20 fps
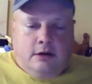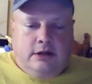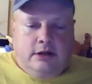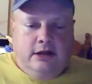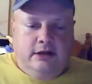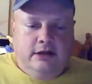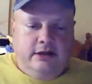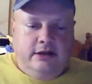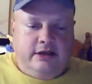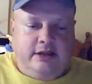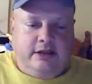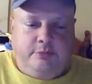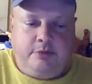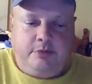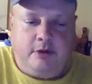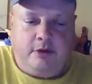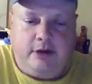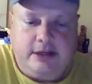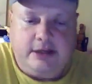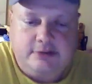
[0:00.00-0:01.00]
Kalergi
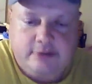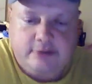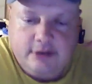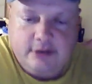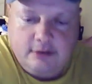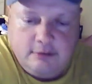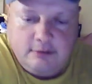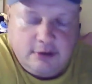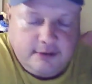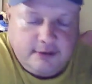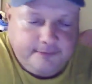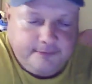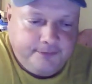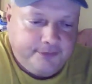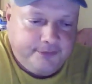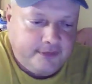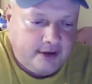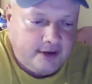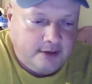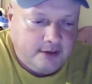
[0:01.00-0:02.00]
Prize,
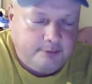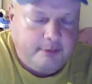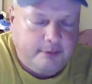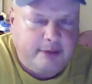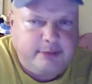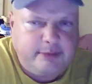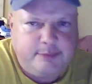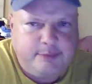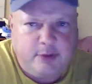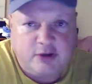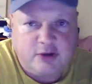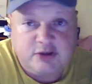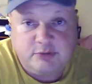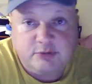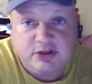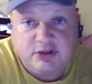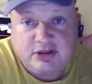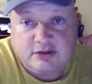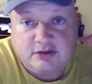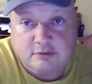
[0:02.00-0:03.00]
although maybe
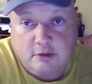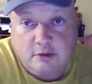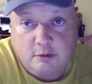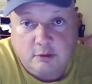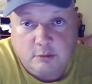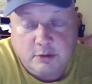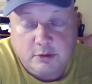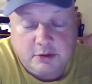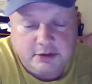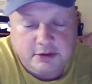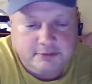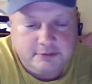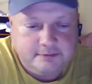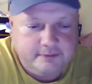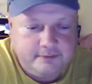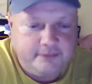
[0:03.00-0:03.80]
posthumous is the wrong word.